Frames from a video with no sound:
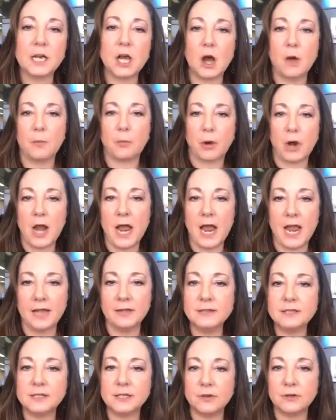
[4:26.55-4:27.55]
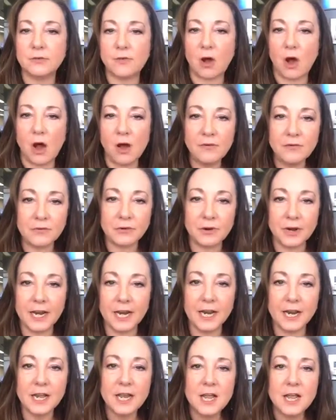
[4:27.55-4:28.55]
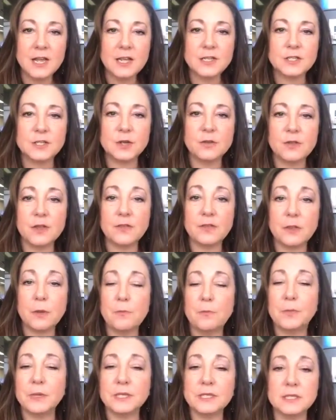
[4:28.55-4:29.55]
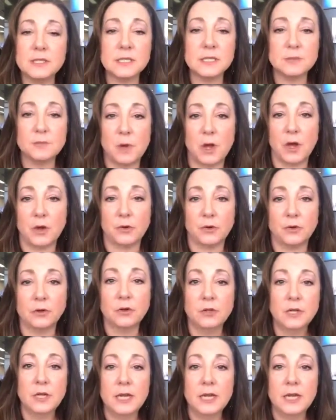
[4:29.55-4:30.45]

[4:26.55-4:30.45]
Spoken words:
comprehensive offering so that the business model